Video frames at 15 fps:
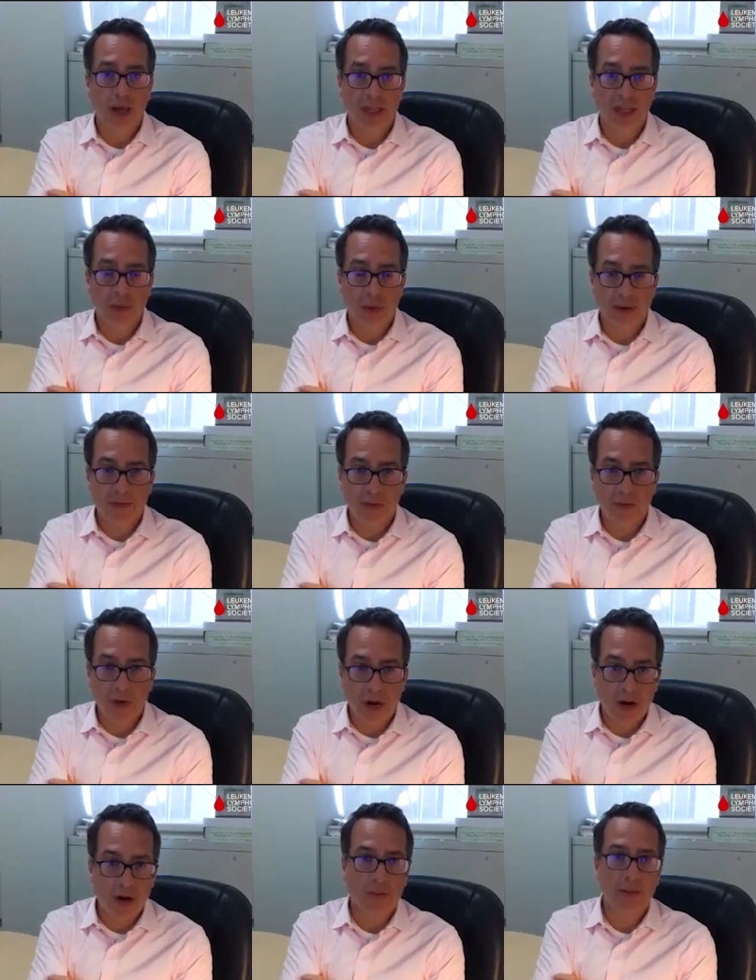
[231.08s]
I think we have a
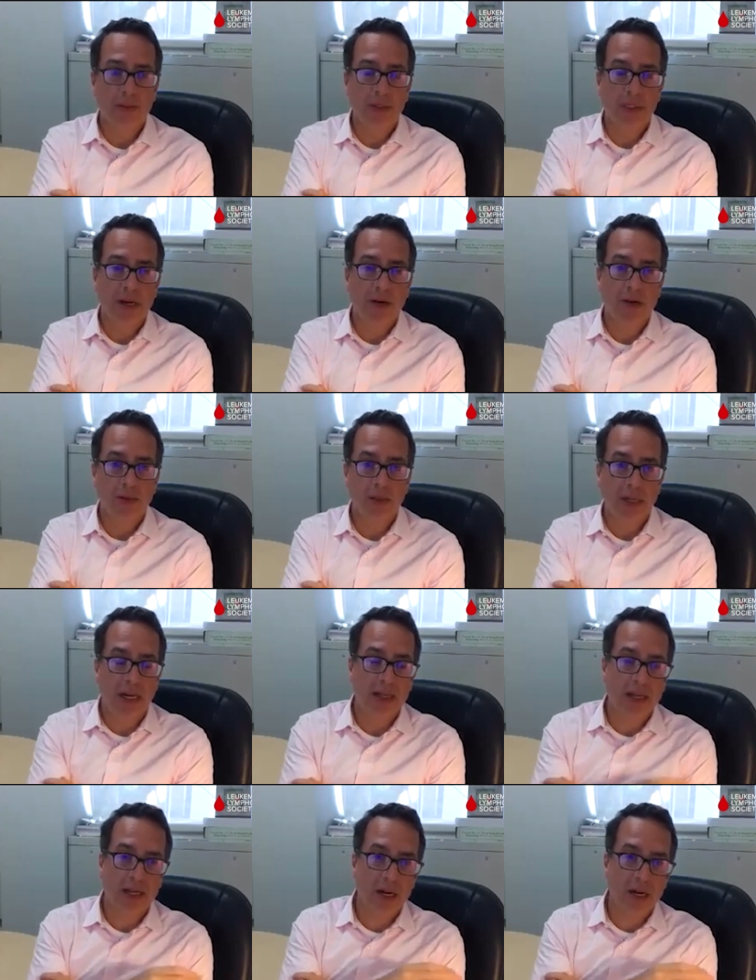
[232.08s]
great armamentarium today
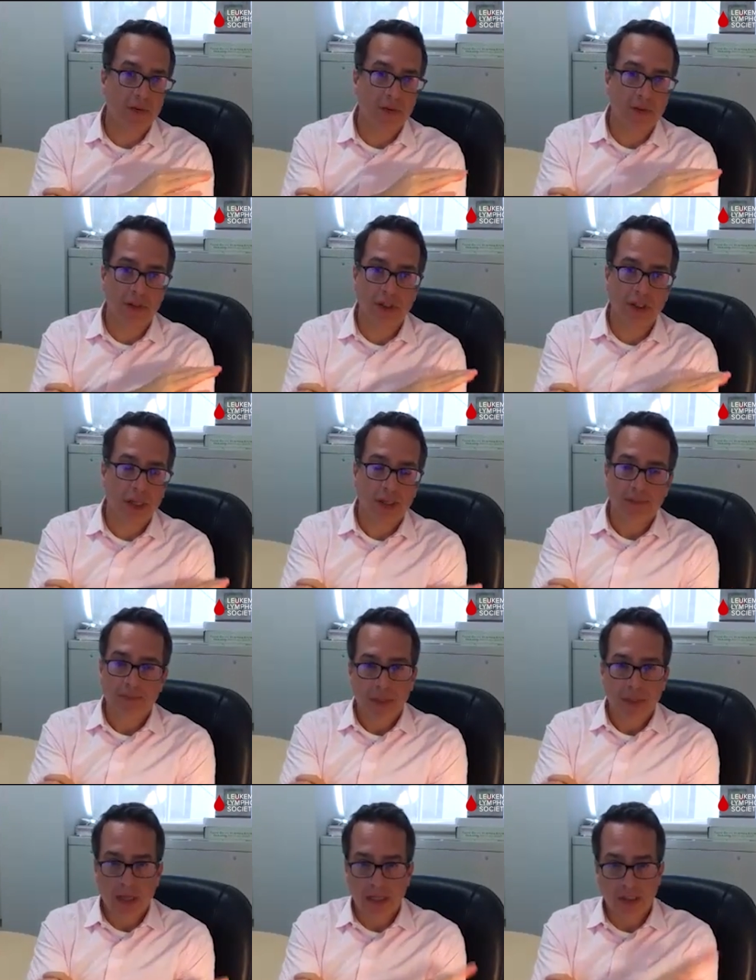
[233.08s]
that covers
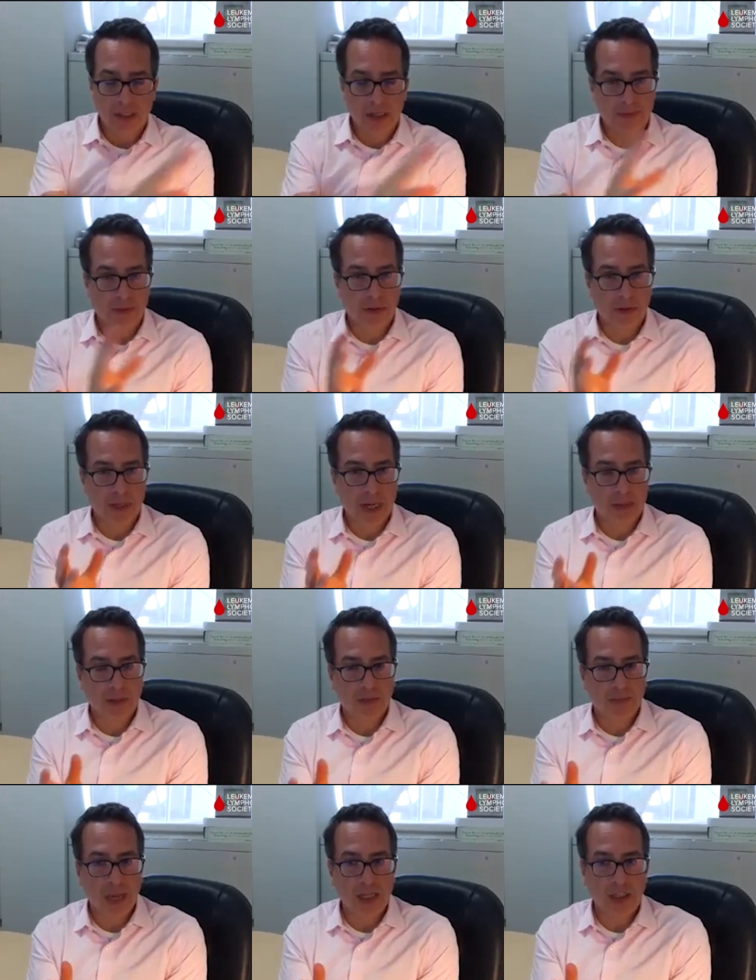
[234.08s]
lots of different types
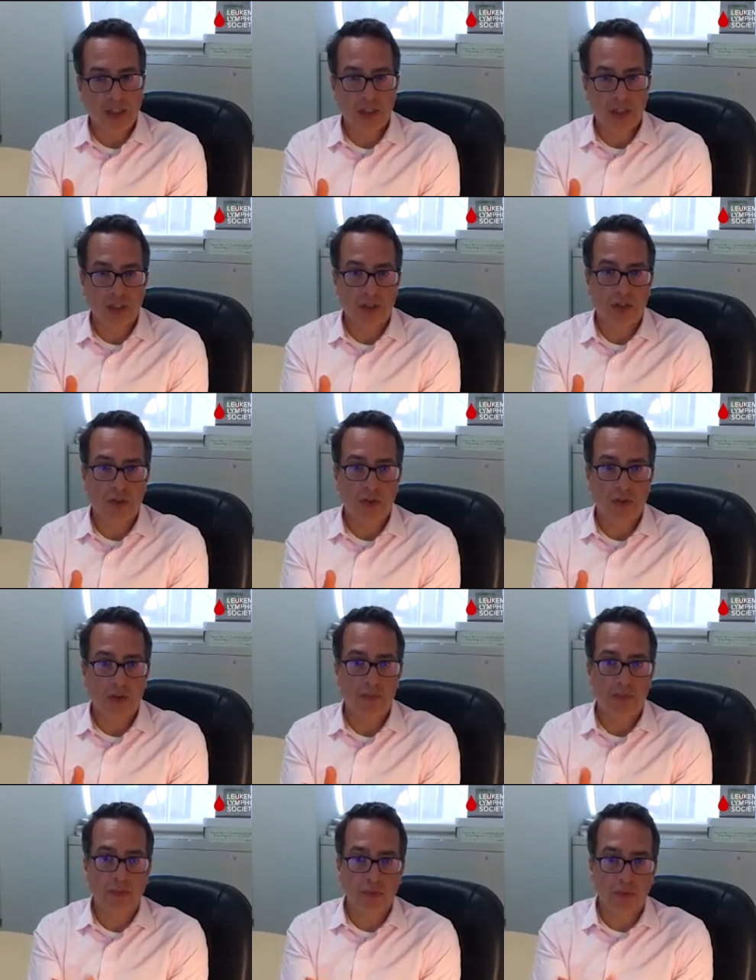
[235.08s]
of patients to
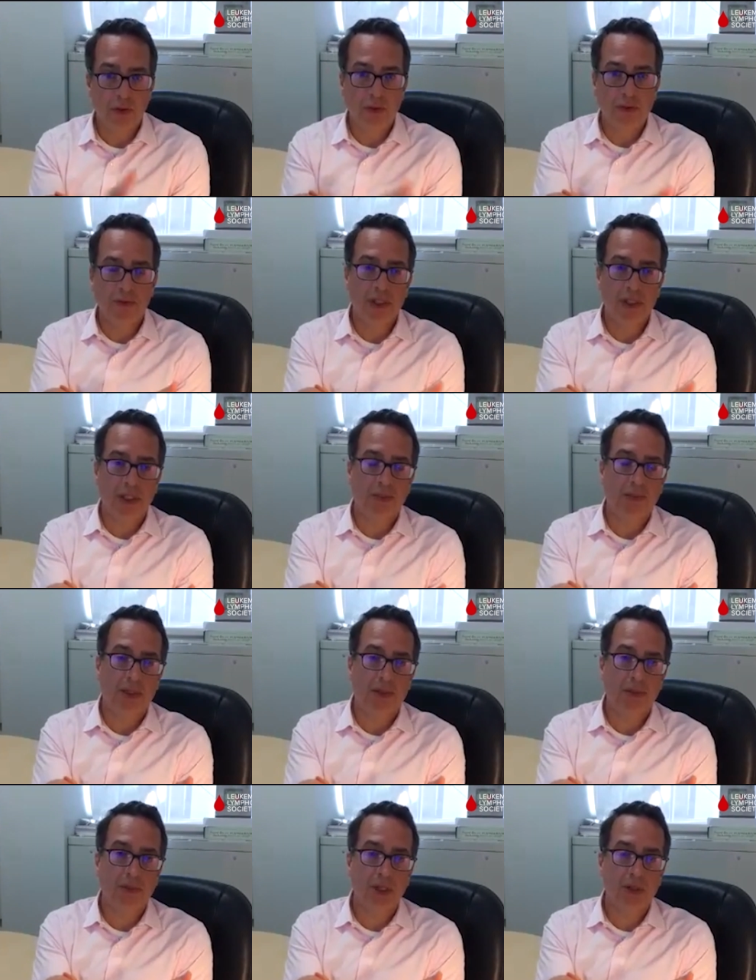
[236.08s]
improve the
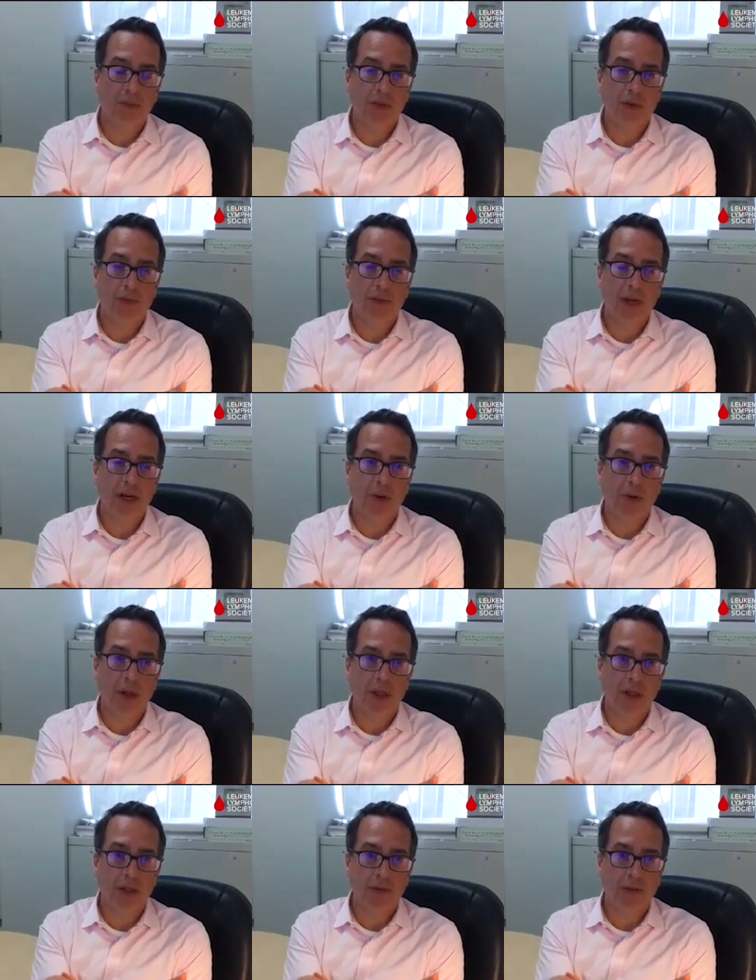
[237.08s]
symptoms and improve that
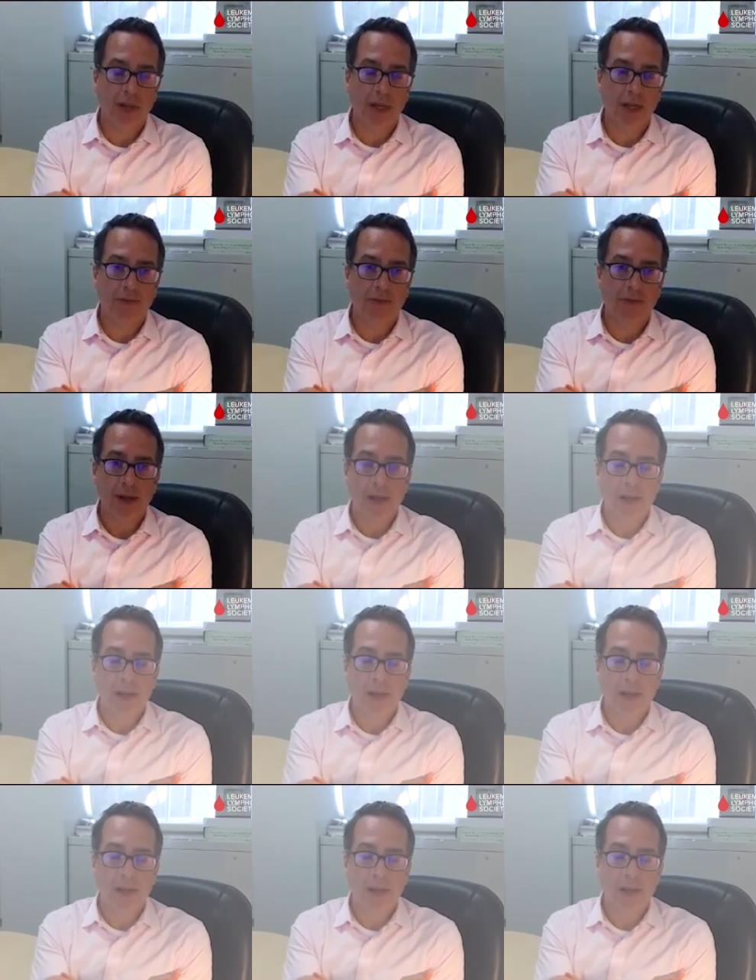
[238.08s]
quality of life.